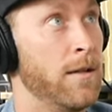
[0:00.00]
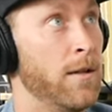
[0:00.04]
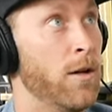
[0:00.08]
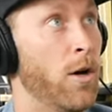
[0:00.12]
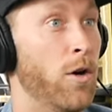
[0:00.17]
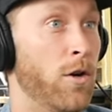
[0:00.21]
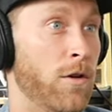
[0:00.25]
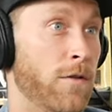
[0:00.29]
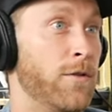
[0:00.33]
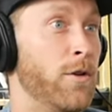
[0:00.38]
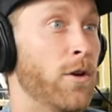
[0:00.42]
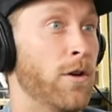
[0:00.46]

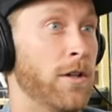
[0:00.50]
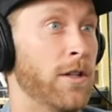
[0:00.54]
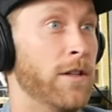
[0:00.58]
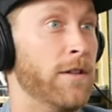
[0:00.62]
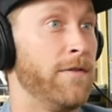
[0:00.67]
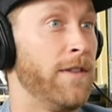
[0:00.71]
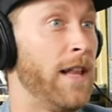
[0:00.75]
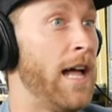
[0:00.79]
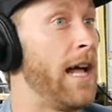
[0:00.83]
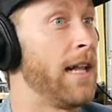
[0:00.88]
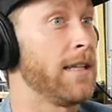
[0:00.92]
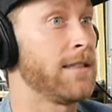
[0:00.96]
Ulf going to the
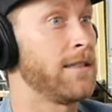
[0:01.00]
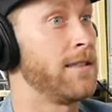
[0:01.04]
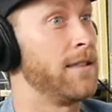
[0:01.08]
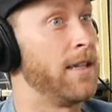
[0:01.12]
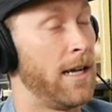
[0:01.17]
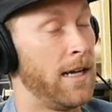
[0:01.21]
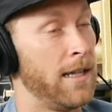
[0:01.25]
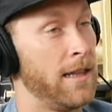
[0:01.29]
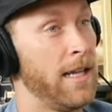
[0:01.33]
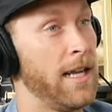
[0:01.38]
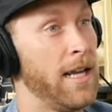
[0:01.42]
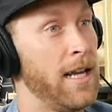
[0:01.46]
flats,
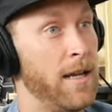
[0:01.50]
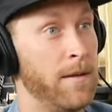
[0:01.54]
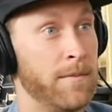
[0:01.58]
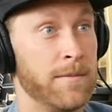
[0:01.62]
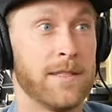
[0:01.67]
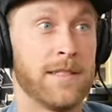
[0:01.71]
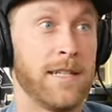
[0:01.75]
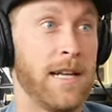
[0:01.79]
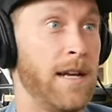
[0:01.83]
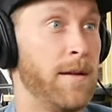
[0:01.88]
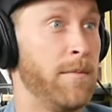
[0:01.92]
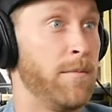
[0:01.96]
not lame.
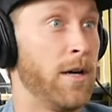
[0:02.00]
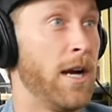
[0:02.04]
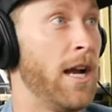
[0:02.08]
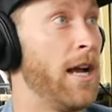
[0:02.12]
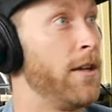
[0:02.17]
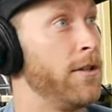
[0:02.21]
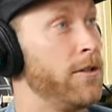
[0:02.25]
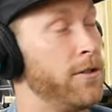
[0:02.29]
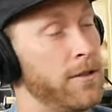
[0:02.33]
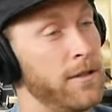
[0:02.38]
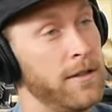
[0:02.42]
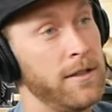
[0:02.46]
Sam
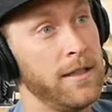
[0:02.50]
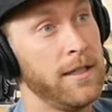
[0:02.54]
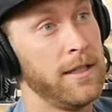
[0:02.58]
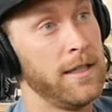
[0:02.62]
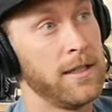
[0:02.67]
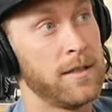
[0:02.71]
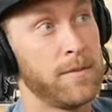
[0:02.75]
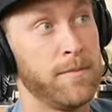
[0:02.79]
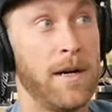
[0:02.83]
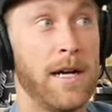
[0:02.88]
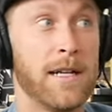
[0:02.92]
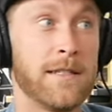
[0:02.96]
Brown doing
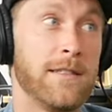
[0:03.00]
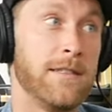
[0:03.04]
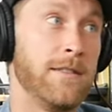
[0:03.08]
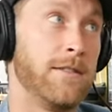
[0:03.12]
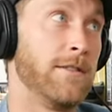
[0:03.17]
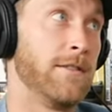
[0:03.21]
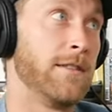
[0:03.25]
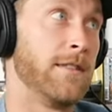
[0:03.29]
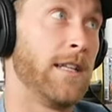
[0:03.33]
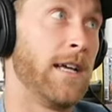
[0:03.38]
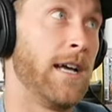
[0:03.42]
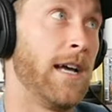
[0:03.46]
this, Mossy
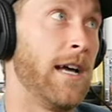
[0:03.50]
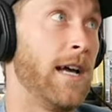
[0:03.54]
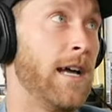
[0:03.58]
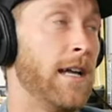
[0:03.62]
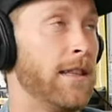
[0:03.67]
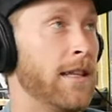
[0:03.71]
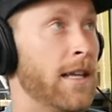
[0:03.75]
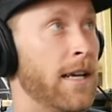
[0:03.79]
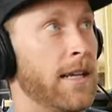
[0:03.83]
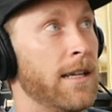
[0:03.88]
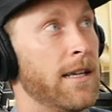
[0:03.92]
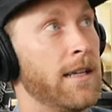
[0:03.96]
doing
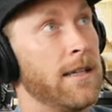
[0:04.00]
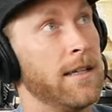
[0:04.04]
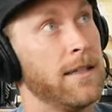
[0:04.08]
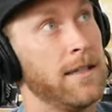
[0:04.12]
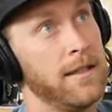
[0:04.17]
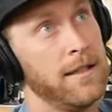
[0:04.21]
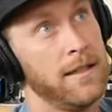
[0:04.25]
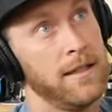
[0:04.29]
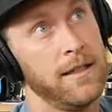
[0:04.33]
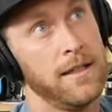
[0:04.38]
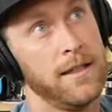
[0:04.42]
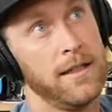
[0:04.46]
that. Like,
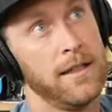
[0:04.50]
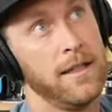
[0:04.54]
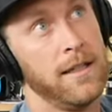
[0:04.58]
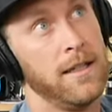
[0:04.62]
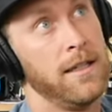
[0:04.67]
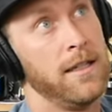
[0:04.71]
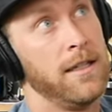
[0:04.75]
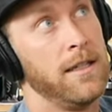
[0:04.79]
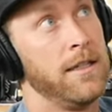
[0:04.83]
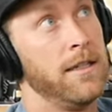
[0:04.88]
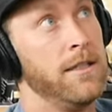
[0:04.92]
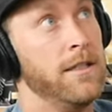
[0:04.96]

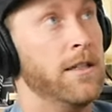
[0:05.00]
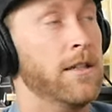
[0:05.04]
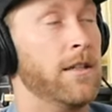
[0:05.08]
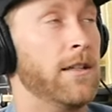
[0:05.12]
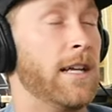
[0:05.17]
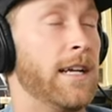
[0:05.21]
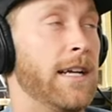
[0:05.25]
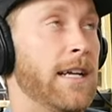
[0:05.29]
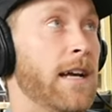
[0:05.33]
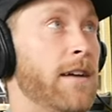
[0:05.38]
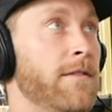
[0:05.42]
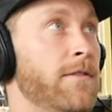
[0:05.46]
you know,
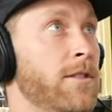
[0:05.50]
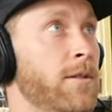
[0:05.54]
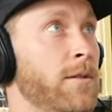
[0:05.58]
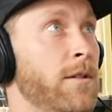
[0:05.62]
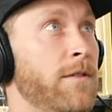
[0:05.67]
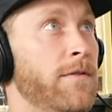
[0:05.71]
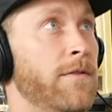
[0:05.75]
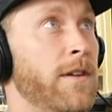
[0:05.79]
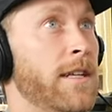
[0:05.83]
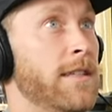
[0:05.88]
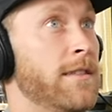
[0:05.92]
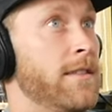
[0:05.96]
like I have so many
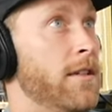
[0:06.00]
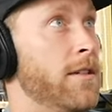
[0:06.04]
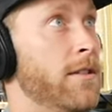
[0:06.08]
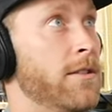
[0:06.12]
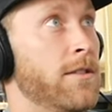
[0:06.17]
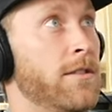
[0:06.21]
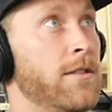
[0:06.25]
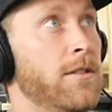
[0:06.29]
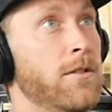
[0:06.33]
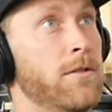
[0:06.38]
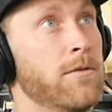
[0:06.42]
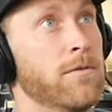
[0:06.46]
friends that are
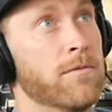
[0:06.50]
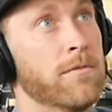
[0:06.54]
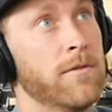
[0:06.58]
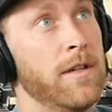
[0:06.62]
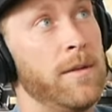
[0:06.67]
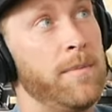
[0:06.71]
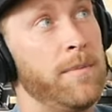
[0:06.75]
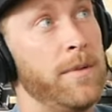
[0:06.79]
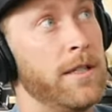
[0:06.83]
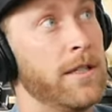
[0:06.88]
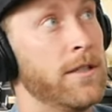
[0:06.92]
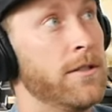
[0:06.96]
still
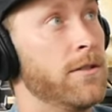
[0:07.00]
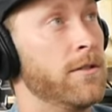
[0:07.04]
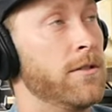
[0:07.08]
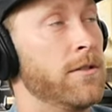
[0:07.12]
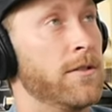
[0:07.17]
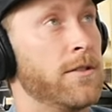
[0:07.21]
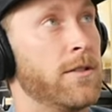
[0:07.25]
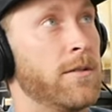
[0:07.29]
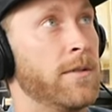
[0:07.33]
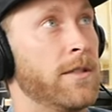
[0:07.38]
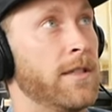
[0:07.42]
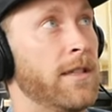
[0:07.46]
ripping and doing
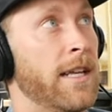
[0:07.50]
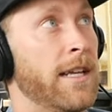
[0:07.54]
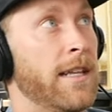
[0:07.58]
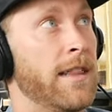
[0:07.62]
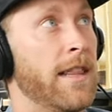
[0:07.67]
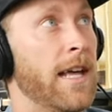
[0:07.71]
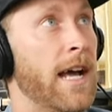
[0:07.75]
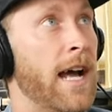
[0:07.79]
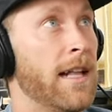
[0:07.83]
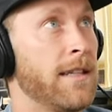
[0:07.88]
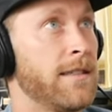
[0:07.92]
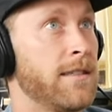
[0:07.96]
so much. Like
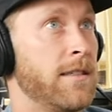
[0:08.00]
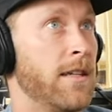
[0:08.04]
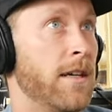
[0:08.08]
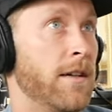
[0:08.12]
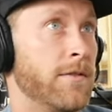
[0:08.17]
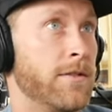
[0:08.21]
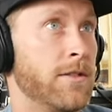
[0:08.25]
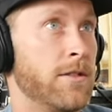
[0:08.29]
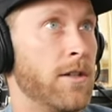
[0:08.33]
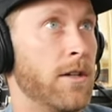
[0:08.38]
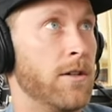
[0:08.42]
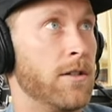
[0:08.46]
that
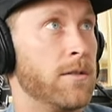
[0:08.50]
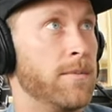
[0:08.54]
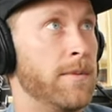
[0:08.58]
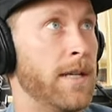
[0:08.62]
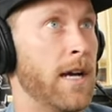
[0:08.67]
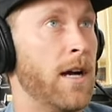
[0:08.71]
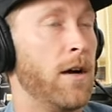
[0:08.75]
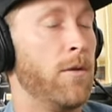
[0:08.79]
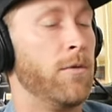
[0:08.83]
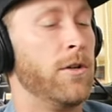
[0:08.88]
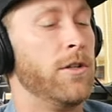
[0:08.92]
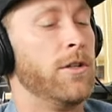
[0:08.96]
stuff stokes me
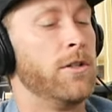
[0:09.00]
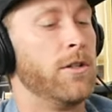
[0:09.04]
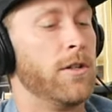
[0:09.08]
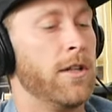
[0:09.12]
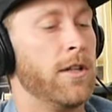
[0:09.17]
out when you're